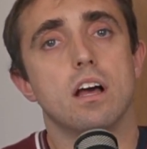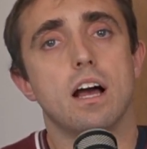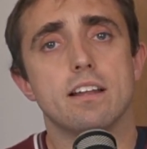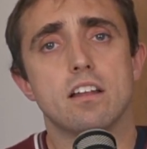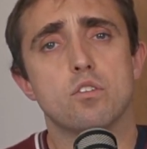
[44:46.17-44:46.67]

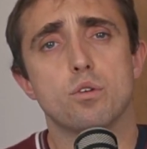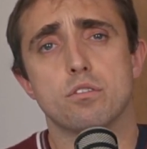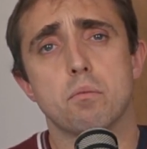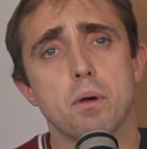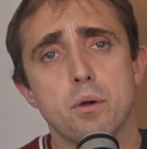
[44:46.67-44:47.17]
And then sort
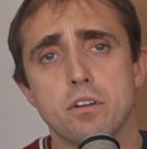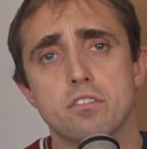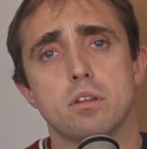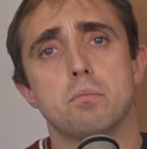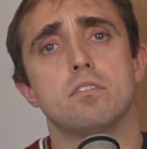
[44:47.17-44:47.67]
of a bonus
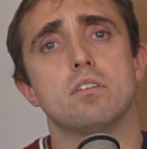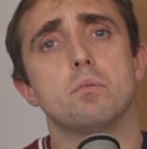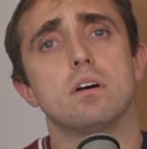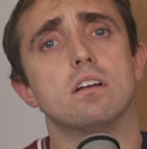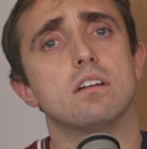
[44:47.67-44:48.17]
tip, as it
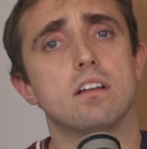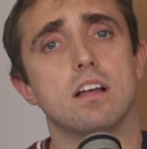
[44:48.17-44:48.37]
were,